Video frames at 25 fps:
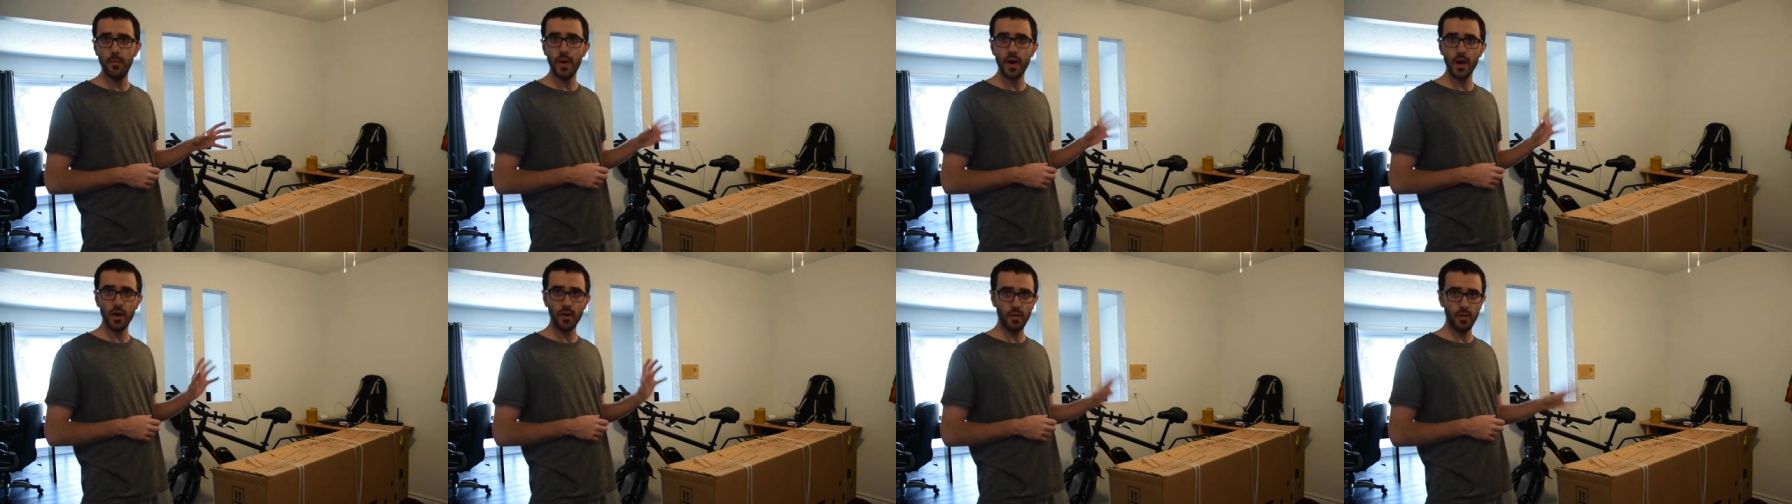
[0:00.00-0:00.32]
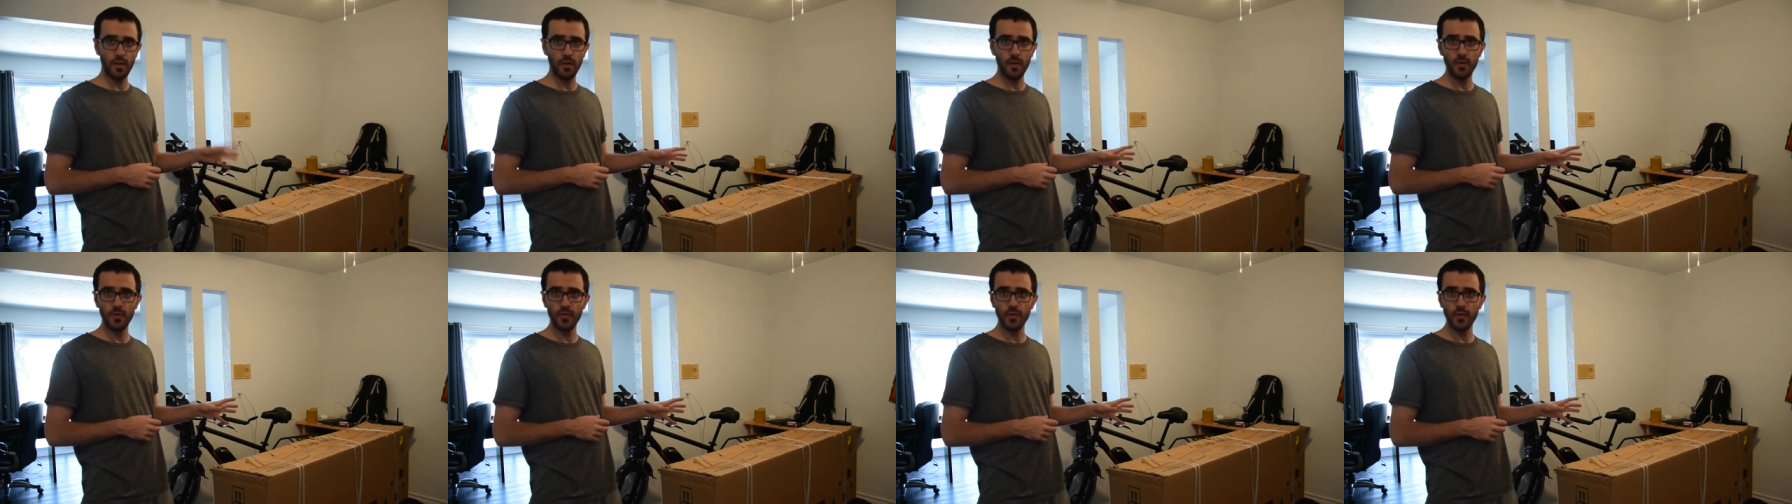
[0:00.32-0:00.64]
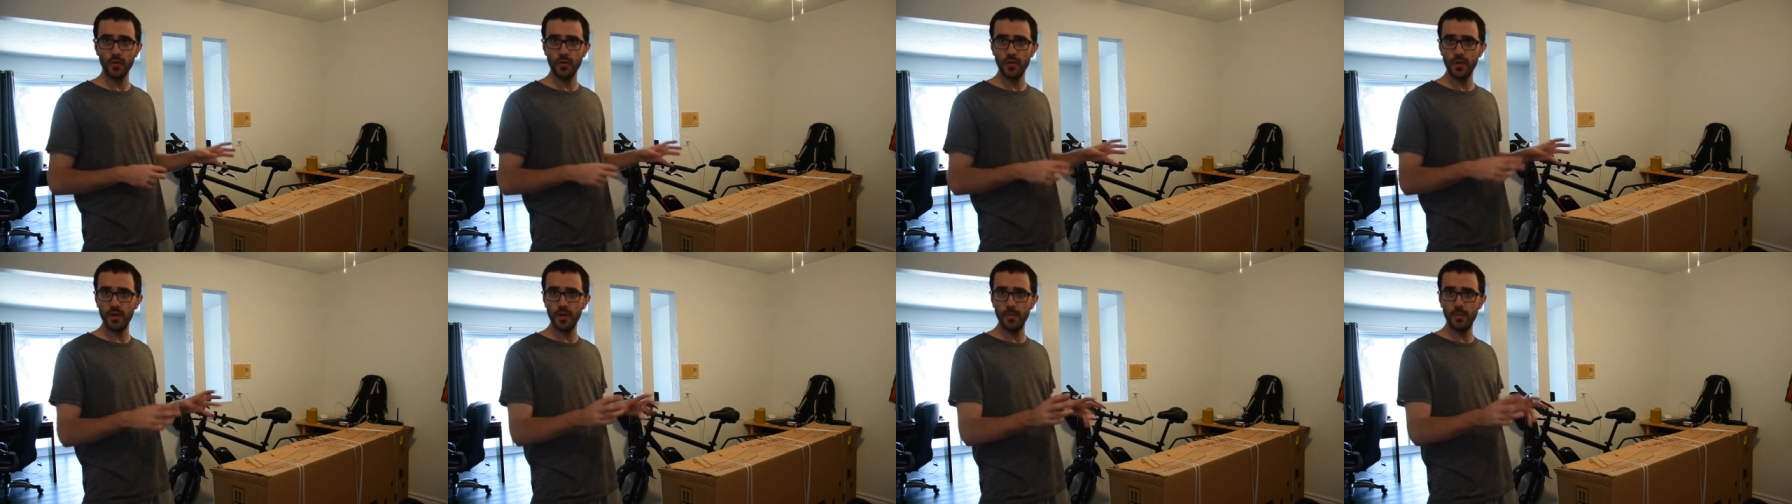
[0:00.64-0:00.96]
bottle
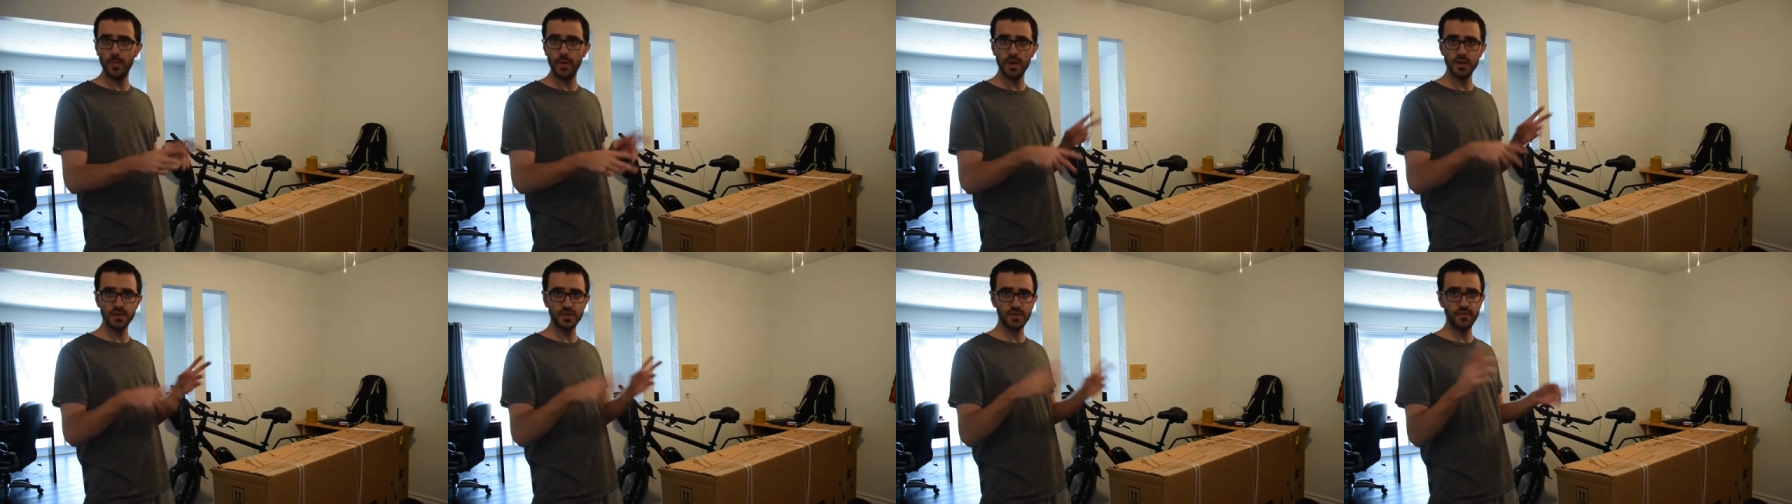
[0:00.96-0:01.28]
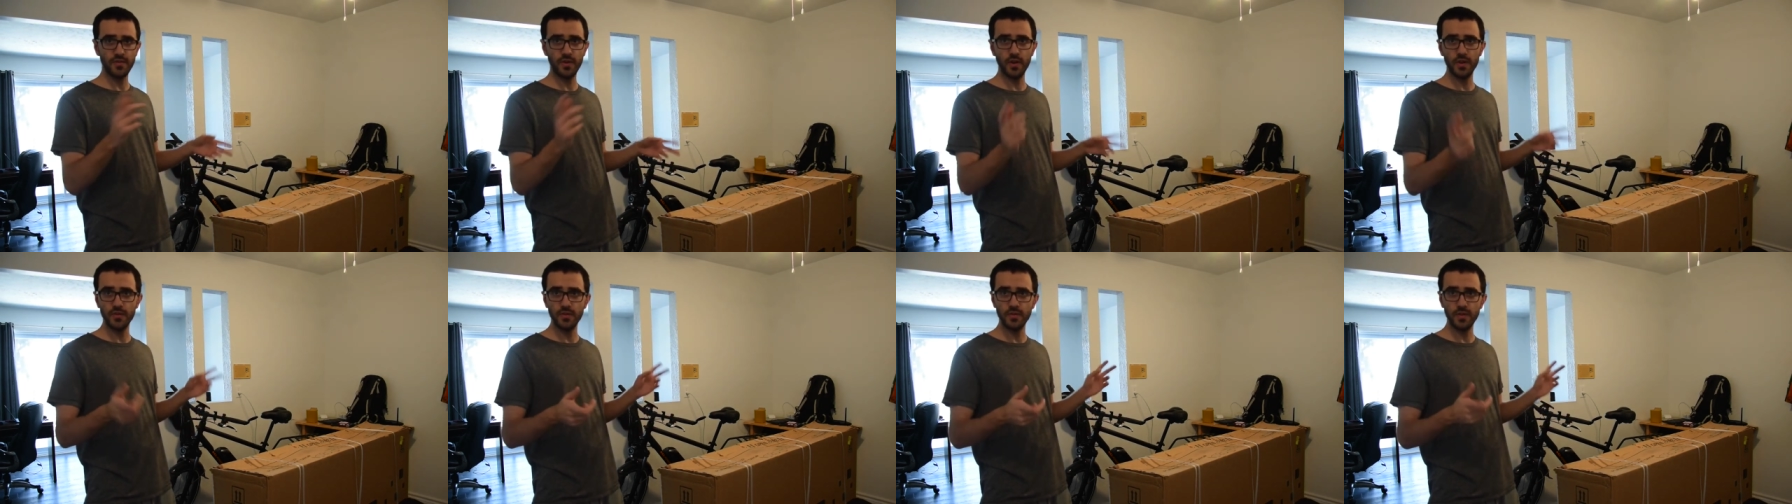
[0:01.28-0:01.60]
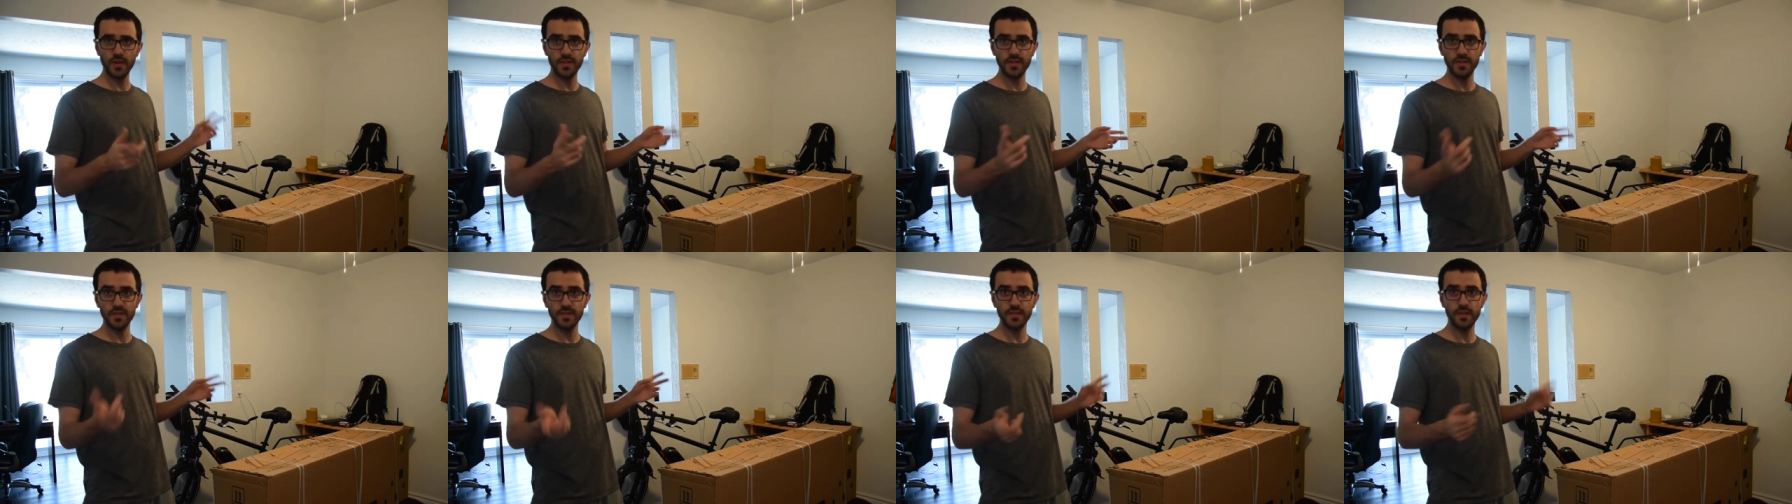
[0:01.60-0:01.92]
holder and a bunch of other
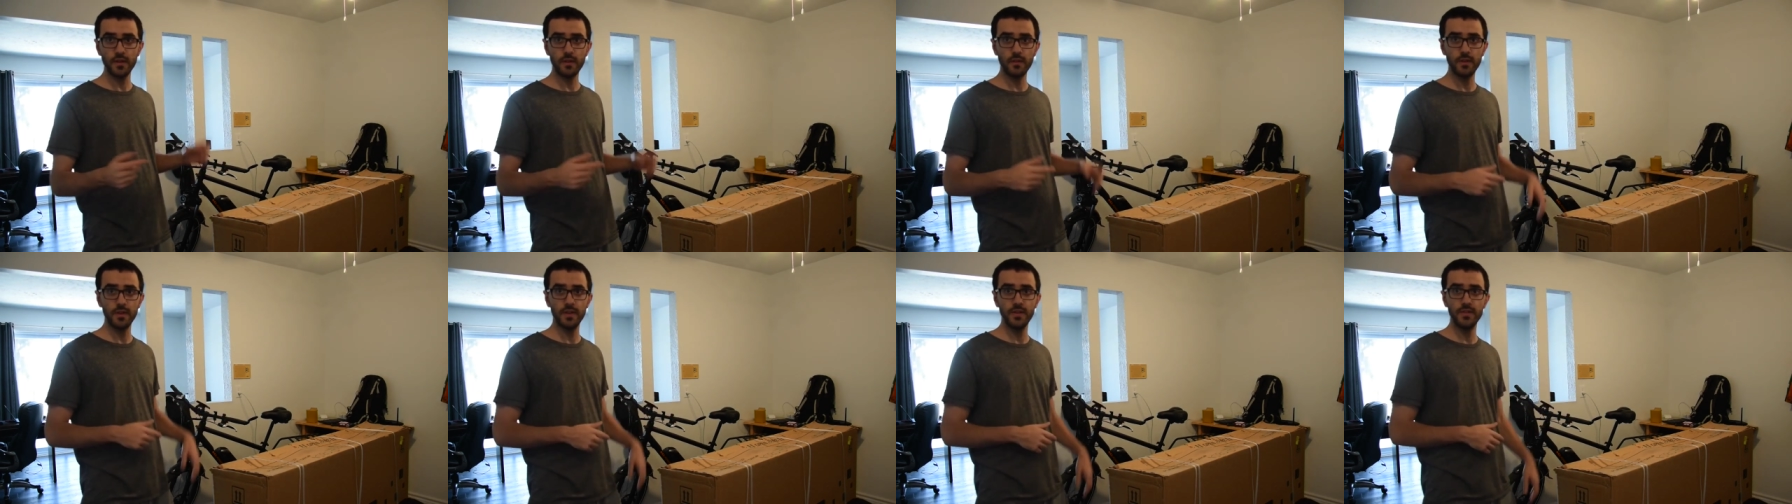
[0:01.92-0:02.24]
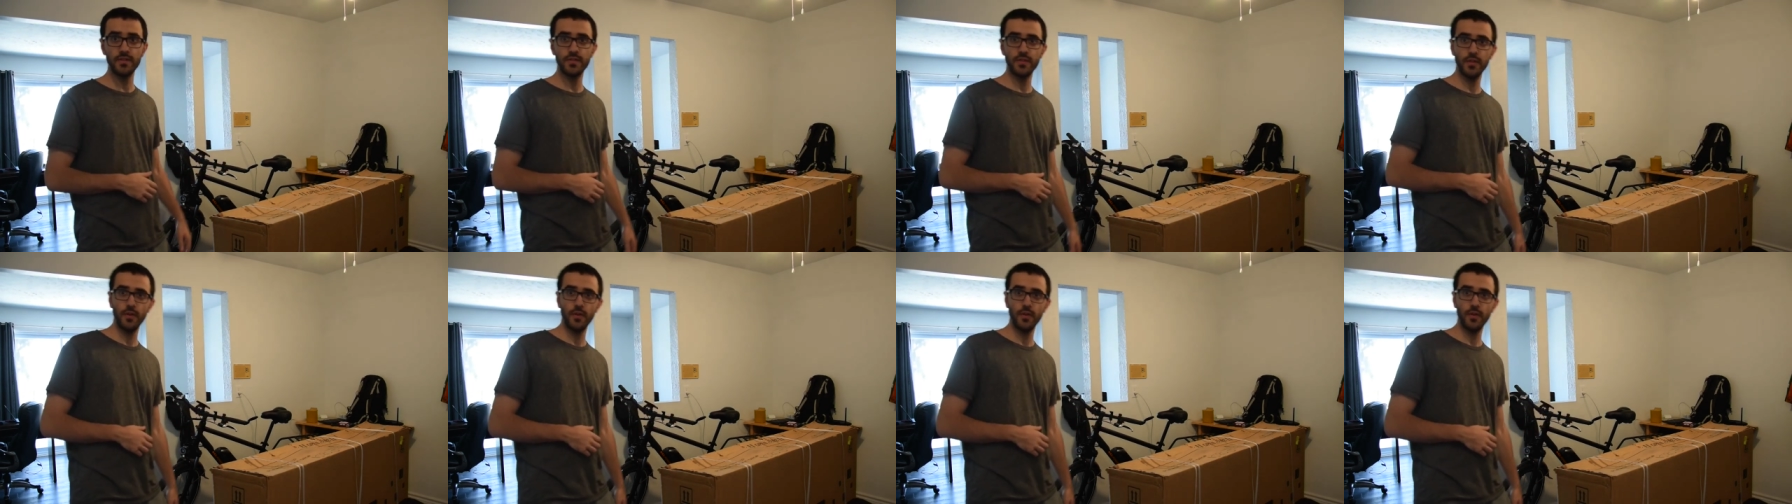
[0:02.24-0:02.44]
accessories.